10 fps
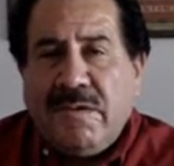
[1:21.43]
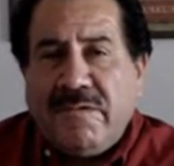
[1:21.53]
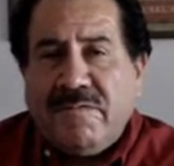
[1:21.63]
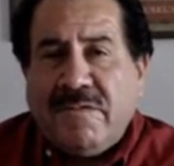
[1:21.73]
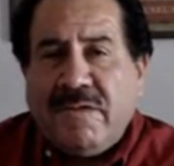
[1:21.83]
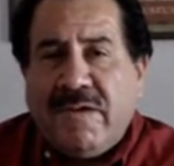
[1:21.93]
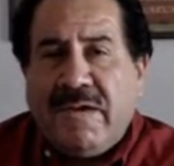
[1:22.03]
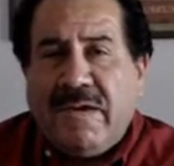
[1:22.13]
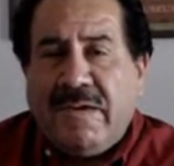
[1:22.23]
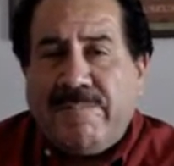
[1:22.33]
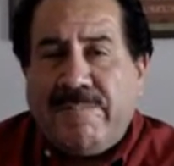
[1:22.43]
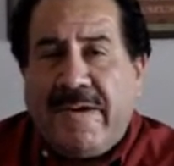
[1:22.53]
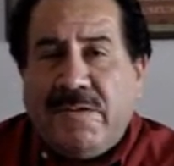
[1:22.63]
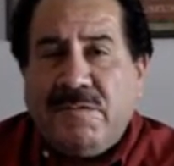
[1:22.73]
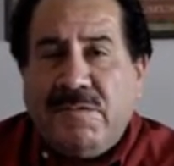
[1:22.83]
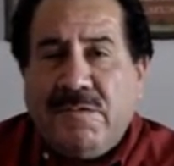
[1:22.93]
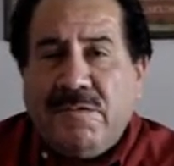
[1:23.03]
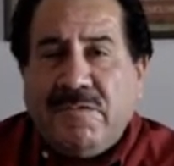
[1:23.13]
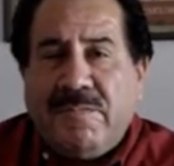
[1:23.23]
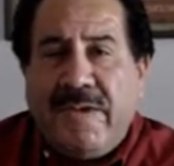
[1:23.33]
Yes, Padres
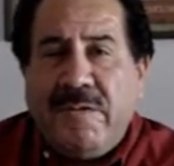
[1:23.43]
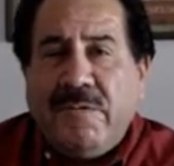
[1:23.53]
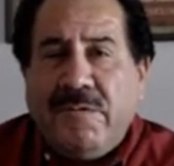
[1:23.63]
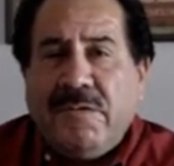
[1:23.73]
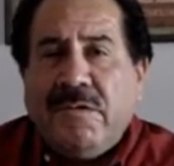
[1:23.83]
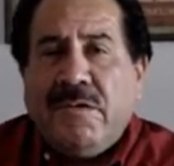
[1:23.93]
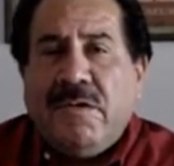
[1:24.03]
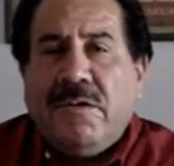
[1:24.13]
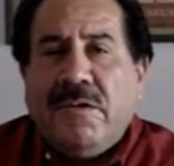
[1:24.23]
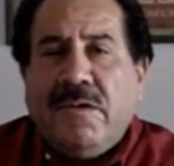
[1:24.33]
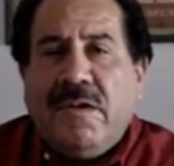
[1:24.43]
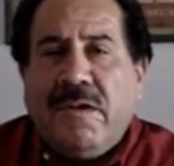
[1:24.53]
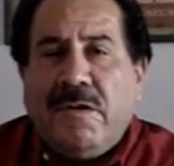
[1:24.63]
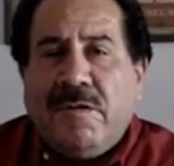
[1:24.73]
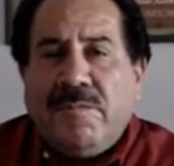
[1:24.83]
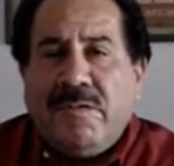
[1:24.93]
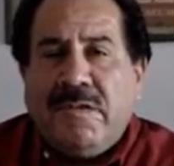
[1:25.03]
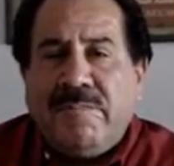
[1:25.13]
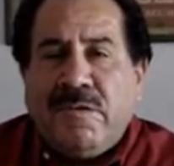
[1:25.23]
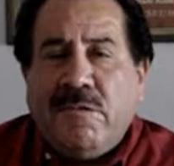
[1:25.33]
Unidos de Maywood,
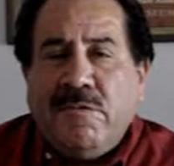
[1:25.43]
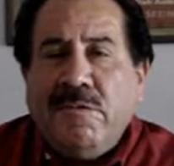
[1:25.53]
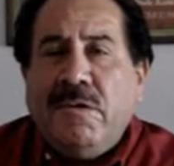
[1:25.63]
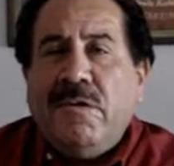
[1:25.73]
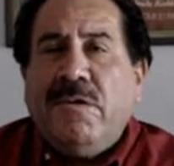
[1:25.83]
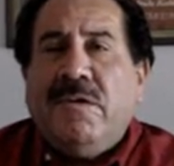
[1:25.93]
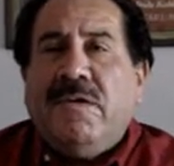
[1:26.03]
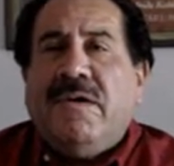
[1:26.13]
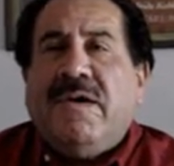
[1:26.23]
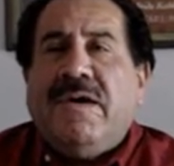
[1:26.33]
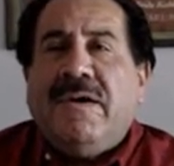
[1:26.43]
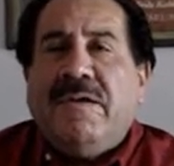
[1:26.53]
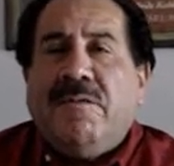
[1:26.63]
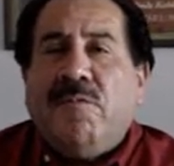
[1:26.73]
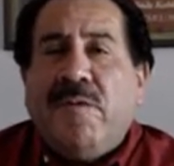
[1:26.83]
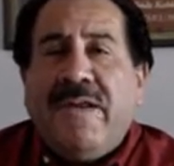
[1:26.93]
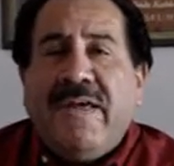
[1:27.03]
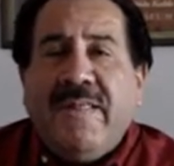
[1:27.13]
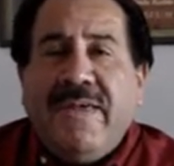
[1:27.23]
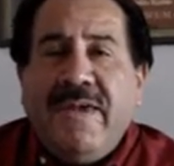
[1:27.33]
Comité Pro Uno,
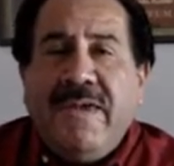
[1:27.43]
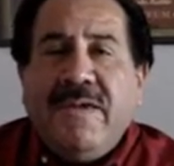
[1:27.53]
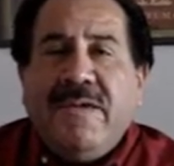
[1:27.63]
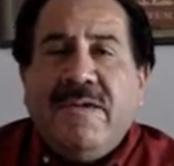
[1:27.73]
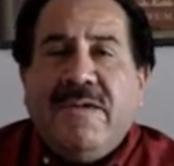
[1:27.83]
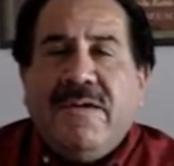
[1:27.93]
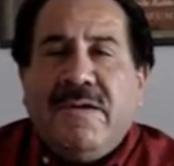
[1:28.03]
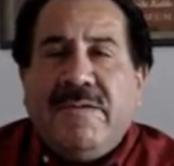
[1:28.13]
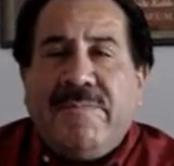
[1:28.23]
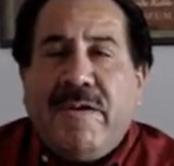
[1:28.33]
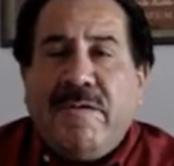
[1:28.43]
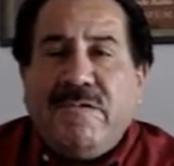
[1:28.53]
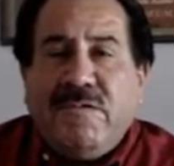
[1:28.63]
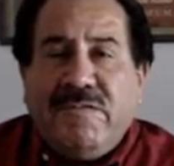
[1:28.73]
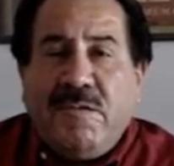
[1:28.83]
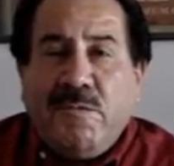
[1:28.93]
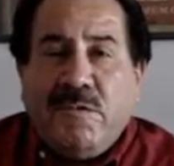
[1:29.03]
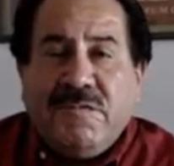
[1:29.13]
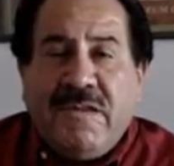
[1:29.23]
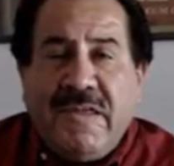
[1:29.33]
1LA, Parish of St.
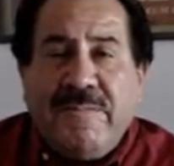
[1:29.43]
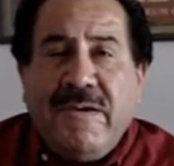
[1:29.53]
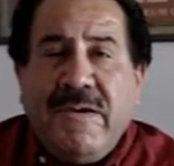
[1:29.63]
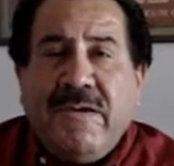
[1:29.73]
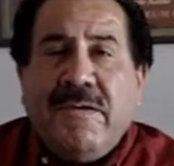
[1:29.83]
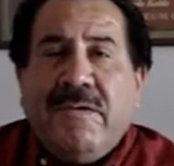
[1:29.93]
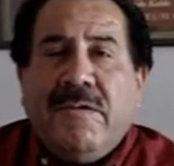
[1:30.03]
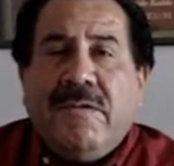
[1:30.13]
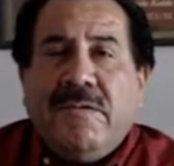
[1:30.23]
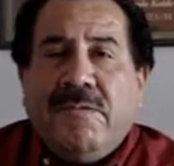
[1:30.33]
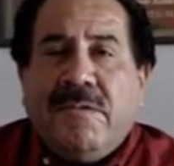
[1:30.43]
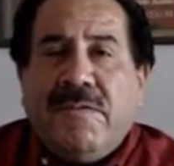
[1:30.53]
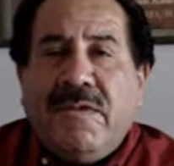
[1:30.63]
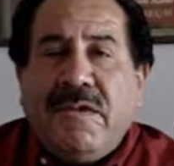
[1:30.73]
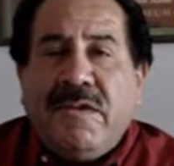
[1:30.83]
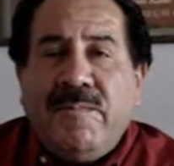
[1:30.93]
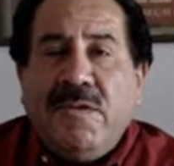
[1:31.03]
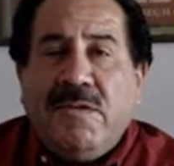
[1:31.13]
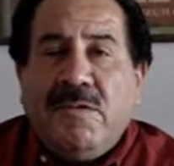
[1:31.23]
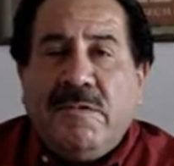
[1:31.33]
Rosa Lima, were the
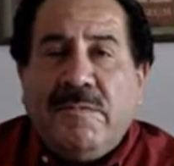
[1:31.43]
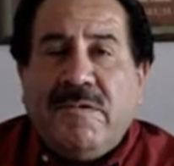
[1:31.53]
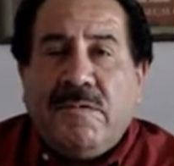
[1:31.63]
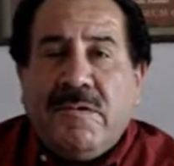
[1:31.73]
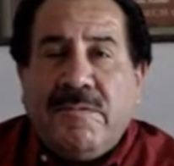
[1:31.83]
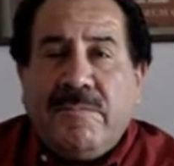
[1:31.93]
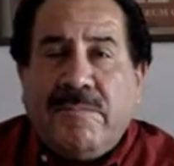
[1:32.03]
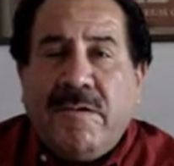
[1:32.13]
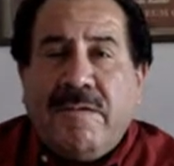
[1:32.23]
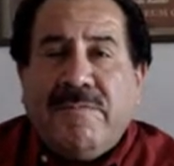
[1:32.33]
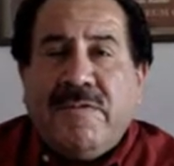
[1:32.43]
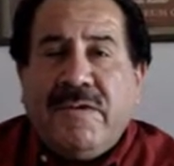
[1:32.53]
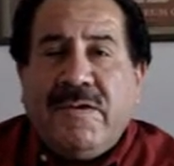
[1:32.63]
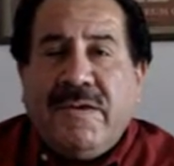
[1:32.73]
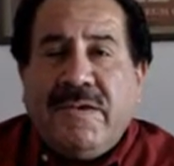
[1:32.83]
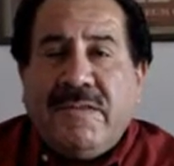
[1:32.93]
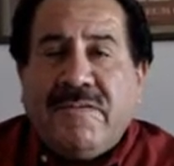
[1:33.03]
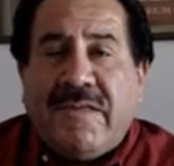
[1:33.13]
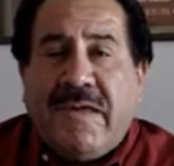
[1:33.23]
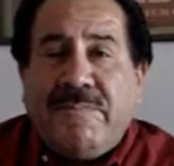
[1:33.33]
community groups that were involved in
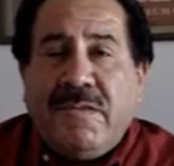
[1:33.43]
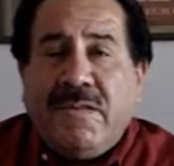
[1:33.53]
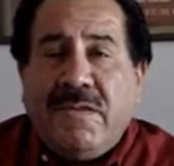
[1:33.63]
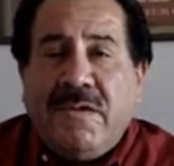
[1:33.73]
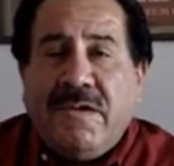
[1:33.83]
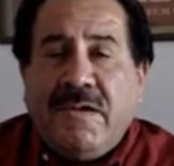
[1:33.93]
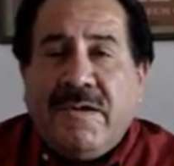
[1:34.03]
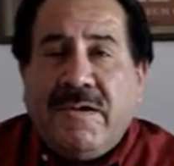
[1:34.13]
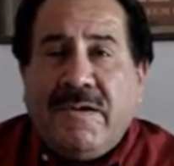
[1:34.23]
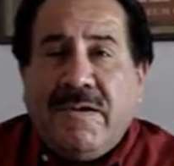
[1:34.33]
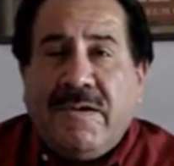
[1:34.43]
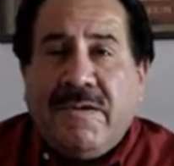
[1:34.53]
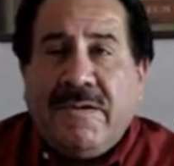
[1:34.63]
stopping the